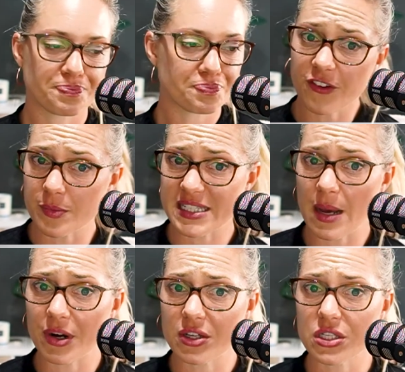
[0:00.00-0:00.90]
from
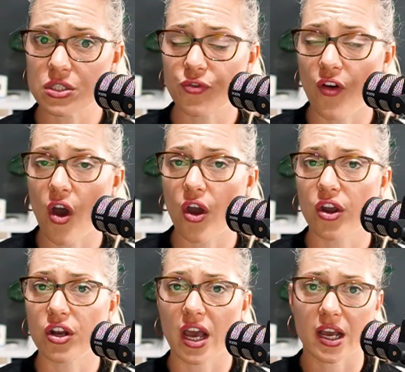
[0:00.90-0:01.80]
someone else's
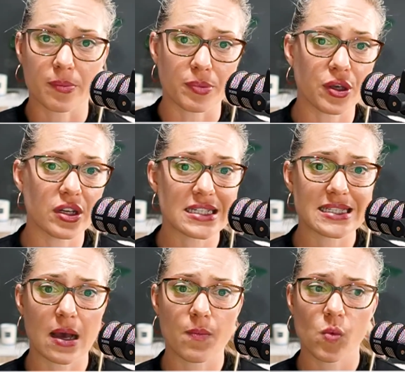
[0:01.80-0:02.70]
phone, a computer
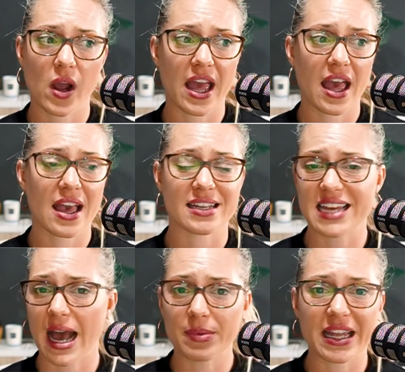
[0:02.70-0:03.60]
somewhere, a
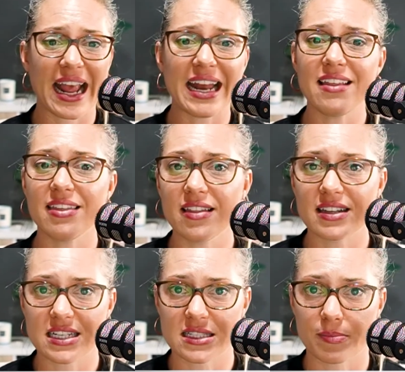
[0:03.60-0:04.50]
tablet, anything that
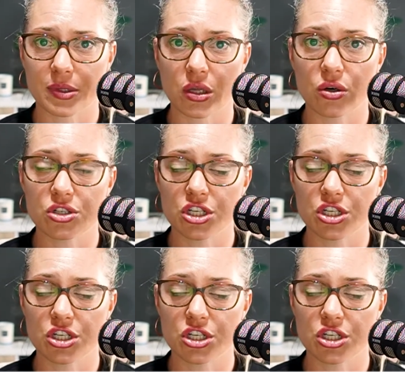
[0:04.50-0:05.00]
doesn't belong to